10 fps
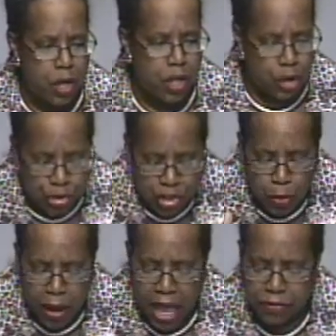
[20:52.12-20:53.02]
You still
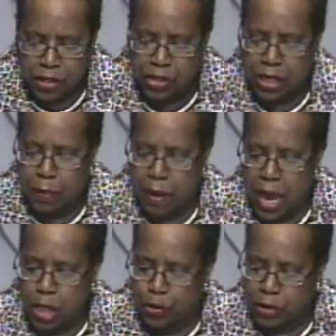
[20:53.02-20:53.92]
may have to set
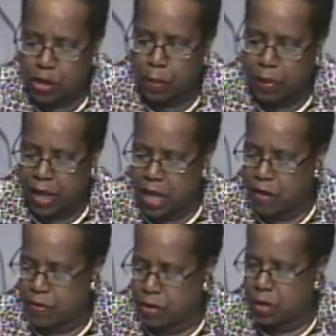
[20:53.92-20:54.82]
boundaries on
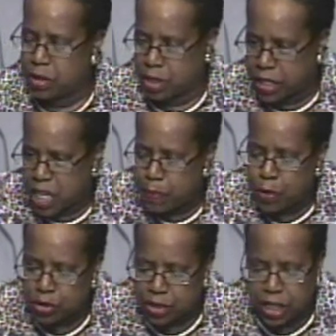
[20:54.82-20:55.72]
behavior to keep
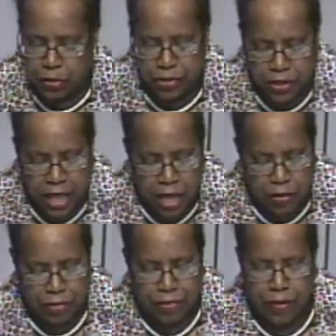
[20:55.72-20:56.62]
yourself
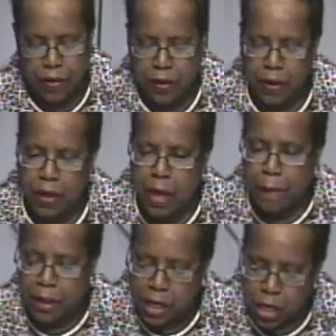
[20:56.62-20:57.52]
safe.
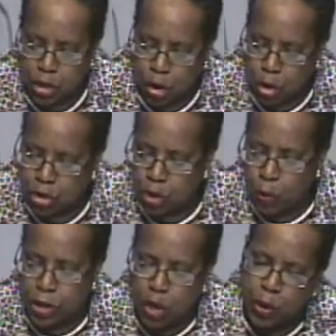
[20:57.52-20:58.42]
But it is also
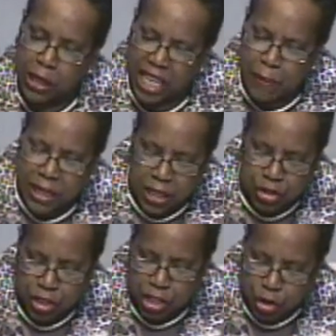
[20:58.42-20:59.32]
when you are
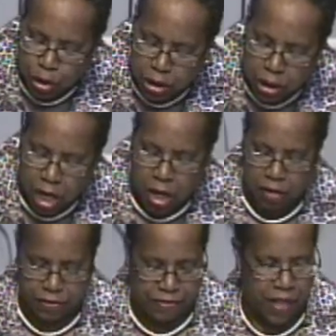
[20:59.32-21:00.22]
limitless in your
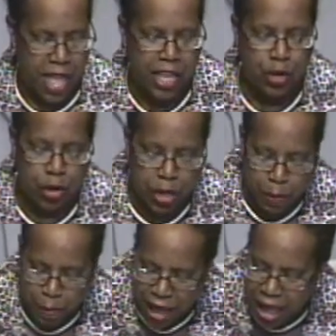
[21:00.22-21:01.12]
love and your
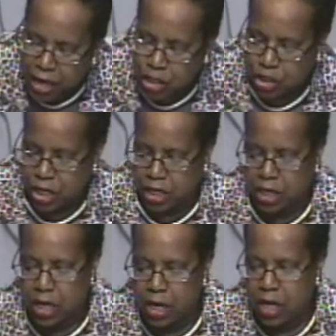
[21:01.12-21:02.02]

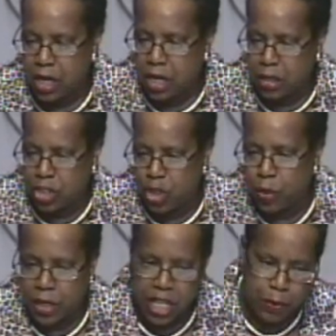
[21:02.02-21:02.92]
compassion that you
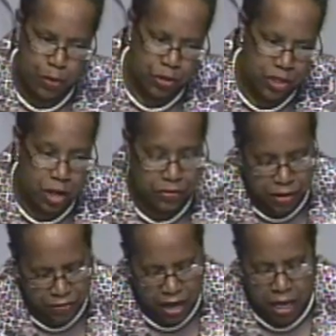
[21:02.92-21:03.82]
will keep yourself
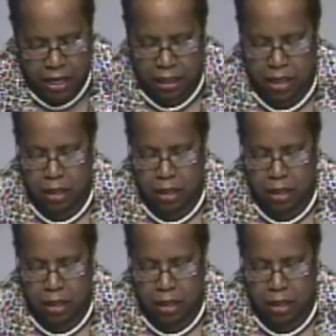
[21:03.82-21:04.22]
divine.